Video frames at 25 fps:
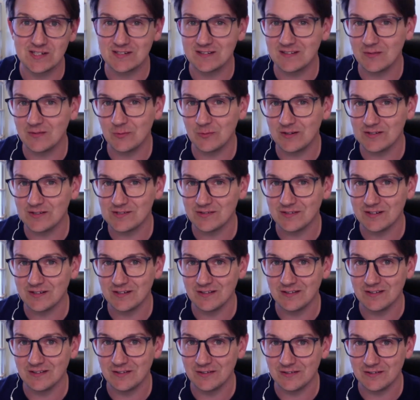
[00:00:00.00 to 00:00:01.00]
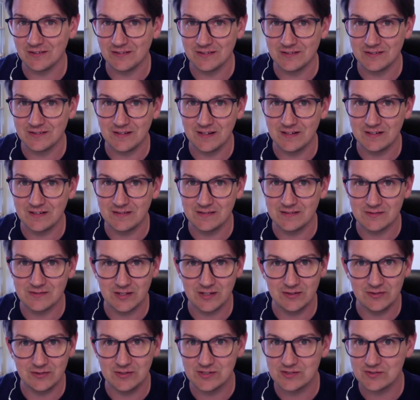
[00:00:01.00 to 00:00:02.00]
that we're also here to learn and
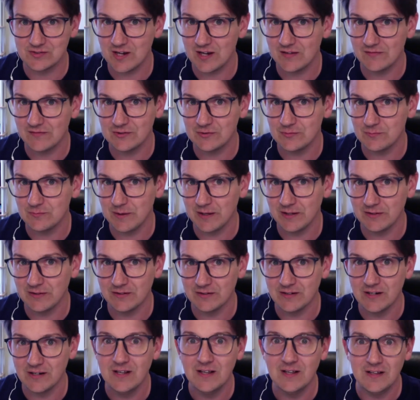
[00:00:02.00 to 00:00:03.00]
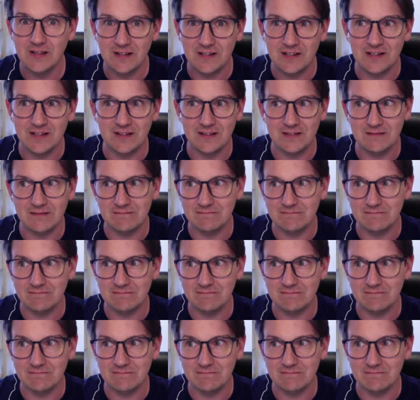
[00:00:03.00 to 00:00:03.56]
continue to strive and do better in